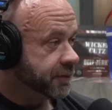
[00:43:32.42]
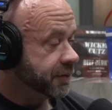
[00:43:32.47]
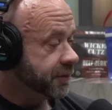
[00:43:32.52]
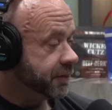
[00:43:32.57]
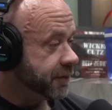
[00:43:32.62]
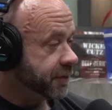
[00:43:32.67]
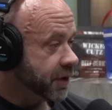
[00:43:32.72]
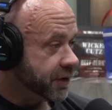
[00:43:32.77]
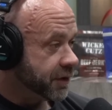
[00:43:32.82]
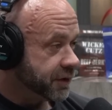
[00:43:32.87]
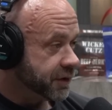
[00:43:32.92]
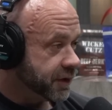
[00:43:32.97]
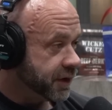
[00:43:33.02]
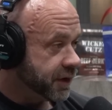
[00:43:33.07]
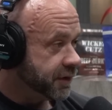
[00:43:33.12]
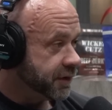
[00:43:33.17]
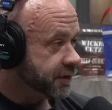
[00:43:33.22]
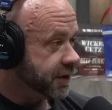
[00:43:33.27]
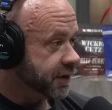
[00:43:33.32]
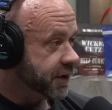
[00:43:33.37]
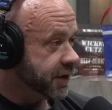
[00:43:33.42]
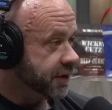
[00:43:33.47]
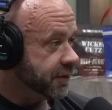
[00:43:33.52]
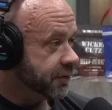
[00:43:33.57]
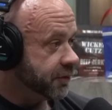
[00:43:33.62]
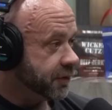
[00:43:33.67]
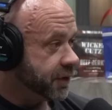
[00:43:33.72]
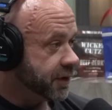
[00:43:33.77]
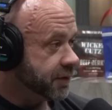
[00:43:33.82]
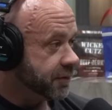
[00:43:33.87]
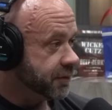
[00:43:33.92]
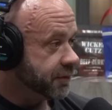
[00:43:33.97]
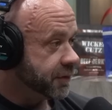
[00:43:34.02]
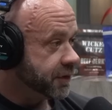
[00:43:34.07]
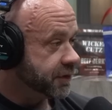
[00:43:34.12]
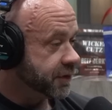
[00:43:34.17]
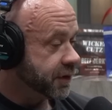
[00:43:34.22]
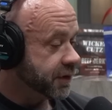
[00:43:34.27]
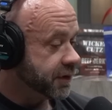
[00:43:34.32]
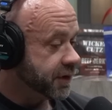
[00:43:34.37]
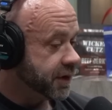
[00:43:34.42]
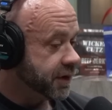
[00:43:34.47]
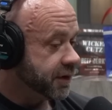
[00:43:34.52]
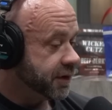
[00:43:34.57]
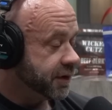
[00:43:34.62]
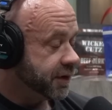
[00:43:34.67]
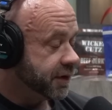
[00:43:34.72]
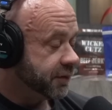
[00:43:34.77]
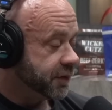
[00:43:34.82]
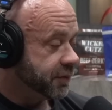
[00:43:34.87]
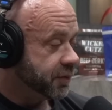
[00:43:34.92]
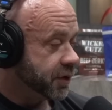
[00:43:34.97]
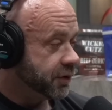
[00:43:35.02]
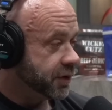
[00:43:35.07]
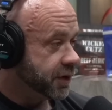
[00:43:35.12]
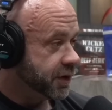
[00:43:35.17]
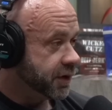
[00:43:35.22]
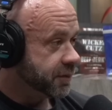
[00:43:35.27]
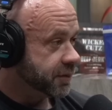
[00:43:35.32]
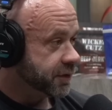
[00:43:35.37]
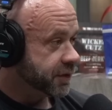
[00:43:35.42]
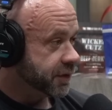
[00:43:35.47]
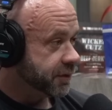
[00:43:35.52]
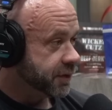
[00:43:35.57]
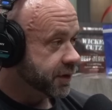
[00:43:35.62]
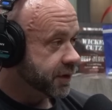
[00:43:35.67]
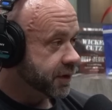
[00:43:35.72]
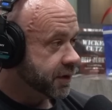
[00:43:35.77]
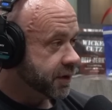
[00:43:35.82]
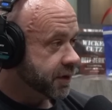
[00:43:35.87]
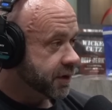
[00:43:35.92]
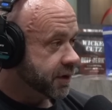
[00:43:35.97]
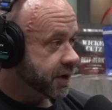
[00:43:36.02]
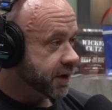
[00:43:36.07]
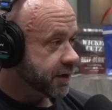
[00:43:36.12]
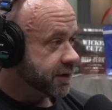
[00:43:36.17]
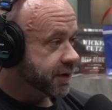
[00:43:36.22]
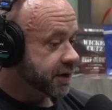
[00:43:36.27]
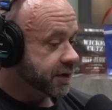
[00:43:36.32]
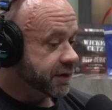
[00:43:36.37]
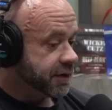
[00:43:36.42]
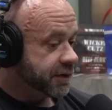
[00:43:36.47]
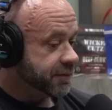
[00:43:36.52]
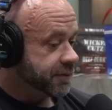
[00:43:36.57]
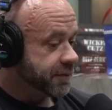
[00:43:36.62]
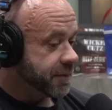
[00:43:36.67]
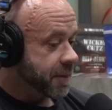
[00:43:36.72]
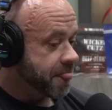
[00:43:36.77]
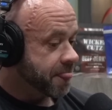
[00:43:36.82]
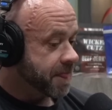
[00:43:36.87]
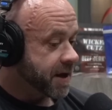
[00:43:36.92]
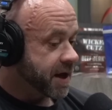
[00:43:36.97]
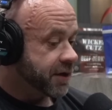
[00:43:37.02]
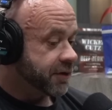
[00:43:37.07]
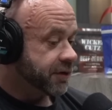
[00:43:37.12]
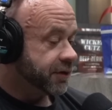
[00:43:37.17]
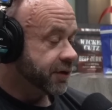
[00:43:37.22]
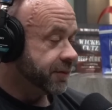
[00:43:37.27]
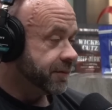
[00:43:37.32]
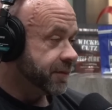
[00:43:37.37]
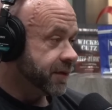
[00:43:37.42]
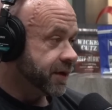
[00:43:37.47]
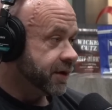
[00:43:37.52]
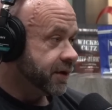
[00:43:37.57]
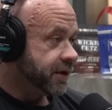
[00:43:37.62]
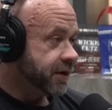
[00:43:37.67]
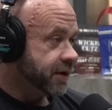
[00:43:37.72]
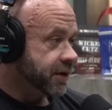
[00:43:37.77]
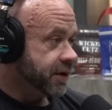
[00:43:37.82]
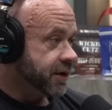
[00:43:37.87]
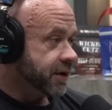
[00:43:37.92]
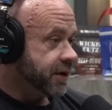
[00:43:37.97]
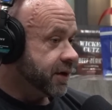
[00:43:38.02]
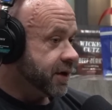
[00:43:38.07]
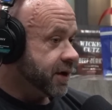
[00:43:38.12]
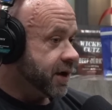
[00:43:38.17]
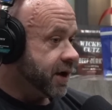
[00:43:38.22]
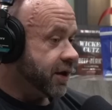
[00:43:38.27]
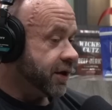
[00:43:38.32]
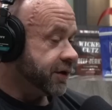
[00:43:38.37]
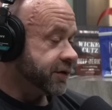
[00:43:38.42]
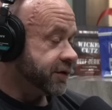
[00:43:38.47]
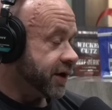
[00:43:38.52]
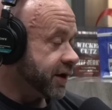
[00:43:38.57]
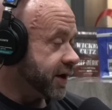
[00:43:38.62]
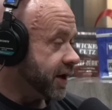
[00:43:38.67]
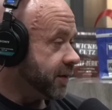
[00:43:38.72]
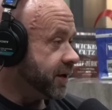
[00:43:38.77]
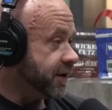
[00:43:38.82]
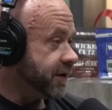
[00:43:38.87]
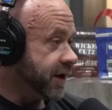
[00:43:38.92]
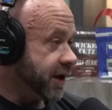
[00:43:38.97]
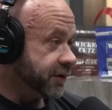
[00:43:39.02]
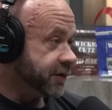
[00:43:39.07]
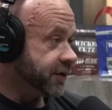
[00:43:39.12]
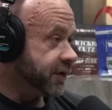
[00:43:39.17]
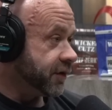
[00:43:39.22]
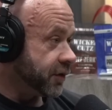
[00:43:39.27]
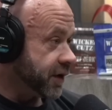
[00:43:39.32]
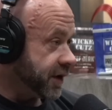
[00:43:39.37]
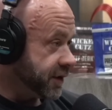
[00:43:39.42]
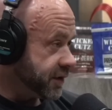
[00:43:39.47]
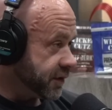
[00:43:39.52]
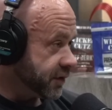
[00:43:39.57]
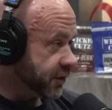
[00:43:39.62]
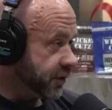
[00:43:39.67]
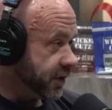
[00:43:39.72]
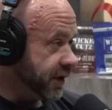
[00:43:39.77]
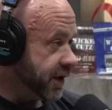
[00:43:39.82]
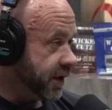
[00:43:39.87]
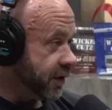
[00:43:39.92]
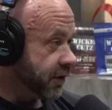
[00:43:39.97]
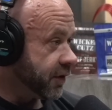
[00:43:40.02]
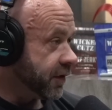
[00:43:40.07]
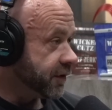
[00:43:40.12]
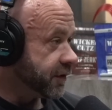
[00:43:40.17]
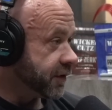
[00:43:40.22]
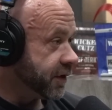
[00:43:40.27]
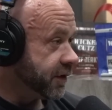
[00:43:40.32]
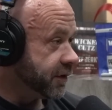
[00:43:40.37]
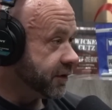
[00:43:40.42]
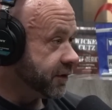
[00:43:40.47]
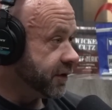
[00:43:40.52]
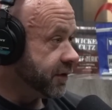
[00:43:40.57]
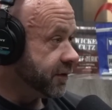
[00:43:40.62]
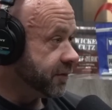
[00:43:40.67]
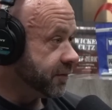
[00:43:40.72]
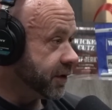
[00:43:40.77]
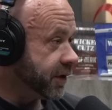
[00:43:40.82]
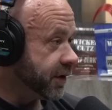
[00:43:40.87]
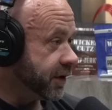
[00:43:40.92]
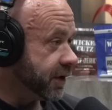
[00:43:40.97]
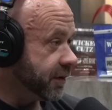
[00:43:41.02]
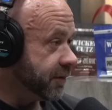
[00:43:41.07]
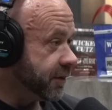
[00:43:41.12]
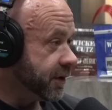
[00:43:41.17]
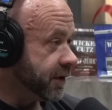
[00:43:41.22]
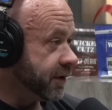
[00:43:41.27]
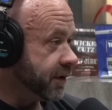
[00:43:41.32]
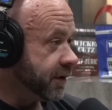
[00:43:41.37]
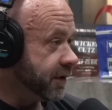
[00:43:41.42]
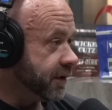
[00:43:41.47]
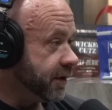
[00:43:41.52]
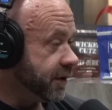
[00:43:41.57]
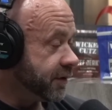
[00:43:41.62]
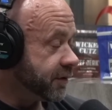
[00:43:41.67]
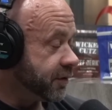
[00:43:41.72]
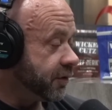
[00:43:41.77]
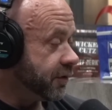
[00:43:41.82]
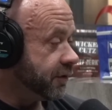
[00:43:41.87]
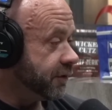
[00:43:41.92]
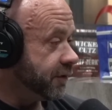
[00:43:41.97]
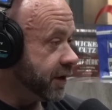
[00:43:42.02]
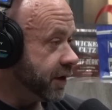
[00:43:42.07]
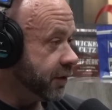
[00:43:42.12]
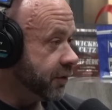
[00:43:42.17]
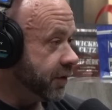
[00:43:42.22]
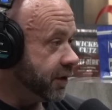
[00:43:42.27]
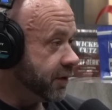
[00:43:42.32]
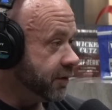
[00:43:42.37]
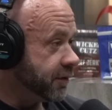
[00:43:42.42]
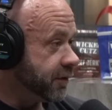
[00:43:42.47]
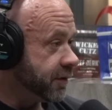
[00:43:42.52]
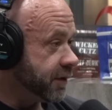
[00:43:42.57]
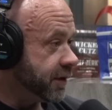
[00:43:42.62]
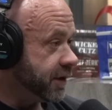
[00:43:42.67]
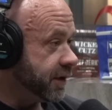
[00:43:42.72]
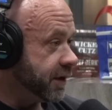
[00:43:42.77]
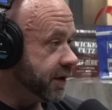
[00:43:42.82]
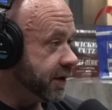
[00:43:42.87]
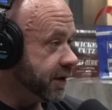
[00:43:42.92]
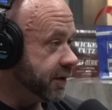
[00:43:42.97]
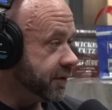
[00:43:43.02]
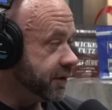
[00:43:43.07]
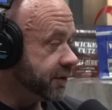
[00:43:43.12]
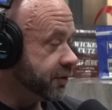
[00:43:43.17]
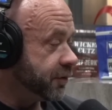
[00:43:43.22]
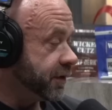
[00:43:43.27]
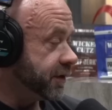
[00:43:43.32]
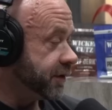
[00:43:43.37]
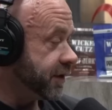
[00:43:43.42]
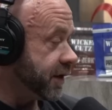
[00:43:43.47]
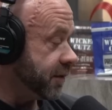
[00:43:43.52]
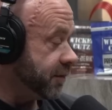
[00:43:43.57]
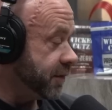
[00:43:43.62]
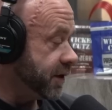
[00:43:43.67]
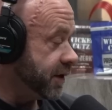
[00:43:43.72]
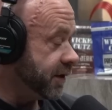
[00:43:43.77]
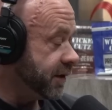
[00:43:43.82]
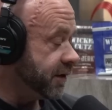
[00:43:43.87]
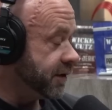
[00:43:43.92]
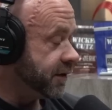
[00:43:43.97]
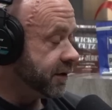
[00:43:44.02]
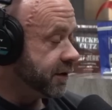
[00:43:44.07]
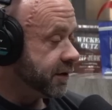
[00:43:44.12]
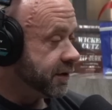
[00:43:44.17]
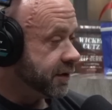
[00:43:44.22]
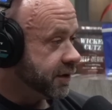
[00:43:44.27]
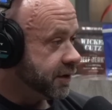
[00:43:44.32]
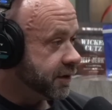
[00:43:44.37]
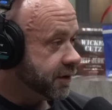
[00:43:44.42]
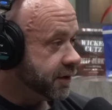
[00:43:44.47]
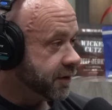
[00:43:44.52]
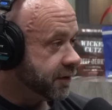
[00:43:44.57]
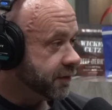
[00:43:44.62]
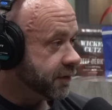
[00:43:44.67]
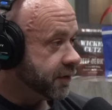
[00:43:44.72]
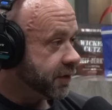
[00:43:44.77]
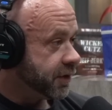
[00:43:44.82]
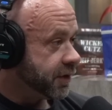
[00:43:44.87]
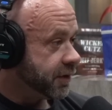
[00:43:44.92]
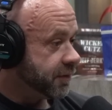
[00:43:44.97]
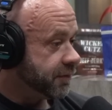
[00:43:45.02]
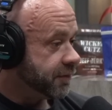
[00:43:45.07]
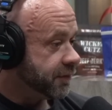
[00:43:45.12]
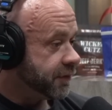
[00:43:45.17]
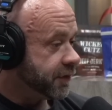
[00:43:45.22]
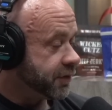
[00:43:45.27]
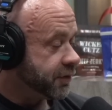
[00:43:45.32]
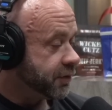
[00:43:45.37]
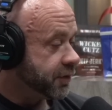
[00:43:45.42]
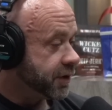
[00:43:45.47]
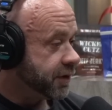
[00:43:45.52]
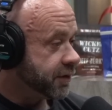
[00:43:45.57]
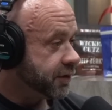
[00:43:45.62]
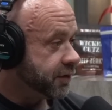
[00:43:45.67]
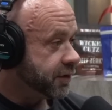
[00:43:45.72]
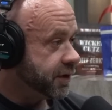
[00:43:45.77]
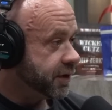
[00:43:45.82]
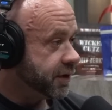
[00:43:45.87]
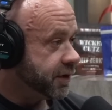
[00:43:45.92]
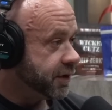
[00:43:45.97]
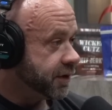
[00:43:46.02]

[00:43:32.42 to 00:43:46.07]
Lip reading: all these things, and we started there, and then we blown it up. So I think, I don't know, I lost track of how many thousands of locations we're in now across the country, but it's going very well. And we just had a meeting for 23, and